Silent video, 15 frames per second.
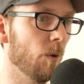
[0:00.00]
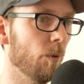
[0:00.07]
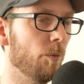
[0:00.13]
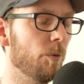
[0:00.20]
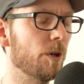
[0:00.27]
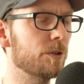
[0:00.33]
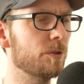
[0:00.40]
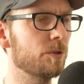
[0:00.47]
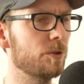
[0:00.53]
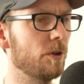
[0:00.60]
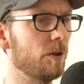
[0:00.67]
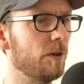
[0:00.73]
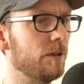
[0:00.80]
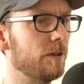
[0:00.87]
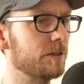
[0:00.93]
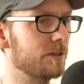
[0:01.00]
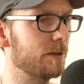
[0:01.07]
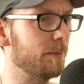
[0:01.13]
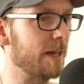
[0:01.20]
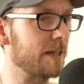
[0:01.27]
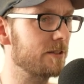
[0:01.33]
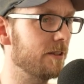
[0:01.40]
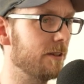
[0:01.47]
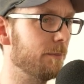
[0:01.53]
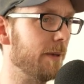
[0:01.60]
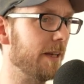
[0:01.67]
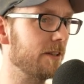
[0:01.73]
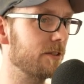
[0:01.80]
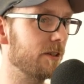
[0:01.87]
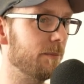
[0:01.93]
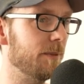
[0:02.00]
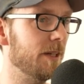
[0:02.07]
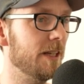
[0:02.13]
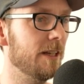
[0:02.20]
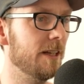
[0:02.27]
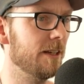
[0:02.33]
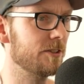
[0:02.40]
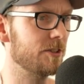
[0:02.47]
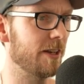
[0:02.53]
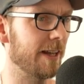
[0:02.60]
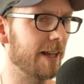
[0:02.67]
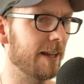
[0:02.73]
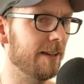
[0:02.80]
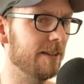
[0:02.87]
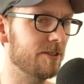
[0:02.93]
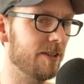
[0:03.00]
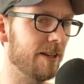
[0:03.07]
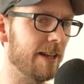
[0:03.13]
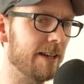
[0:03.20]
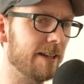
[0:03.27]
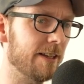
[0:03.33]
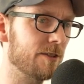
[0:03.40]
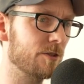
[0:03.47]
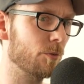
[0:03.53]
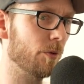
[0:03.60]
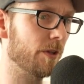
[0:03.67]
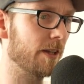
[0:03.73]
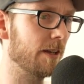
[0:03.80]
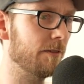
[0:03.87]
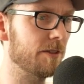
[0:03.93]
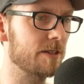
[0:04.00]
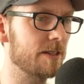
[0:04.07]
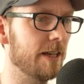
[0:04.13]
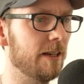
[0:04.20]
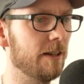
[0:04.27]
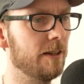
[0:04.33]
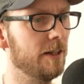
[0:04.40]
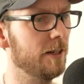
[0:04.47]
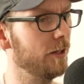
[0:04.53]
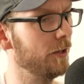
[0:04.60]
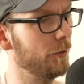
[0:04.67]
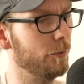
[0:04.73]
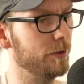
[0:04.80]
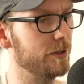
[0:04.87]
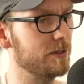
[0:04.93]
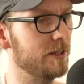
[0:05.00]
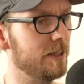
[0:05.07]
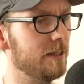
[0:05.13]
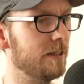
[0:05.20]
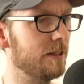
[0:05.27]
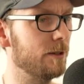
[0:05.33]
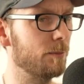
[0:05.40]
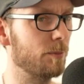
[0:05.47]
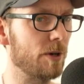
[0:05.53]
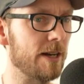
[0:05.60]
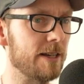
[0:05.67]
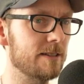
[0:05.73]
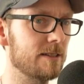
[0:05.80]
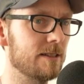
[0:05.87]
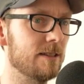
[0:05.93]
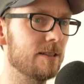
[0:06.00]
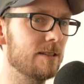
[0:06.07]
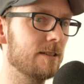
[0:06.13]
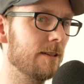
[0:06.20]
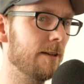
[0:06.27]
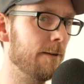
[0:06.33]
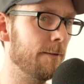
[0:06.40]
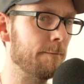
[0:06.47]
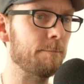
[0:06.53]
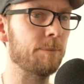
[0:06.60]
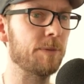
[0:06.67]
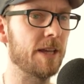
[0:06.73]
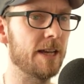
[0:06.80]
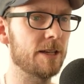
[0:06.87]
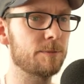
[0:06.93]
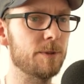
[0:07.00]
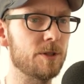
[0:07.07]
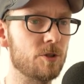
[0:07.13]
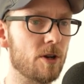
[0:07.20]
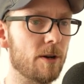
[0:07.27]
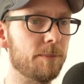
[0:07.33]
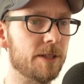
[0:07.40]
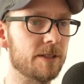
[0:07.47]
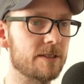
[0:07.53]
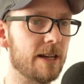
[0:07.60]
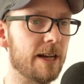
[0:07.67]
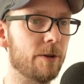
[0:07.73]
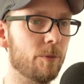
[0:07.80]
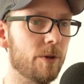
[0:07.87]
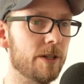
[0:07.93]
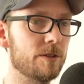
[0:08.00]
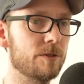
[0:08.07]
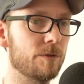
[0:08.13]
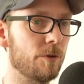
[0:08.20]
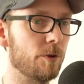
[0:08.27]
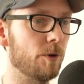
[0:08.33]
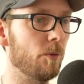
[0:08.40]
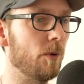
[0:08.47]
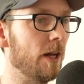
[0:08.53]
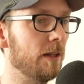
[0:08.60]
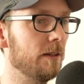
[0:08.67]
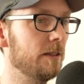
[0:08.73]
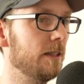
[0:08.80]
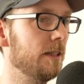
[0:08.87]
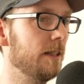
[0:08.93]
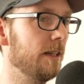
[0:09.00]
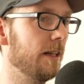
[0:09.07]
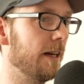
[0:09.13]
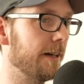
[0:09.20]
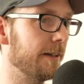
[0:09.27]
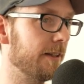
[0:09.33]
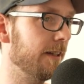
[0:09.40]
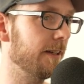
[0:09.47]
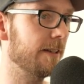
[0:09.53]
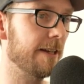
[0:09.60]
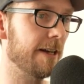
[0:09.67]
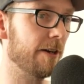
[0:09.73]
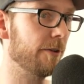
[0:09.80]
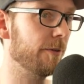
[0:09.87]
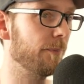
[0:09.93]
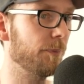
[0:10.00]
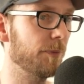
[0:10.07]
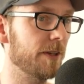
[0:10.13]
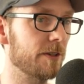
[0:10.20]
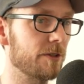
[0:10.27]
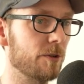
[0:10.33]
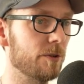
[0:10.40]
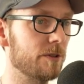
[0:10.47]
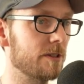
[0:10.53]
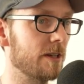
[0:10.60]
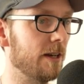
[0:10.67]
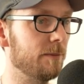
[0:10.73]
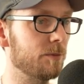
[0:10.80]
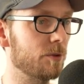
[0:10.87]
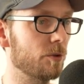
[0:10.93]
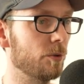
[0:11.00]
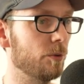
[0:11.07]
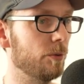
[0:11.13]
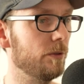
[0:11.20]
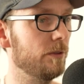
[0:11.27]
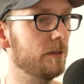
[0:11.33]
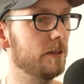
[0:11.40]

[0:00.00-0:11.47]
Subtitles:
We also saw Sebastian make some shenanigans with give and take. We see that the price has been chopping sideways for a while. I think now is a good time to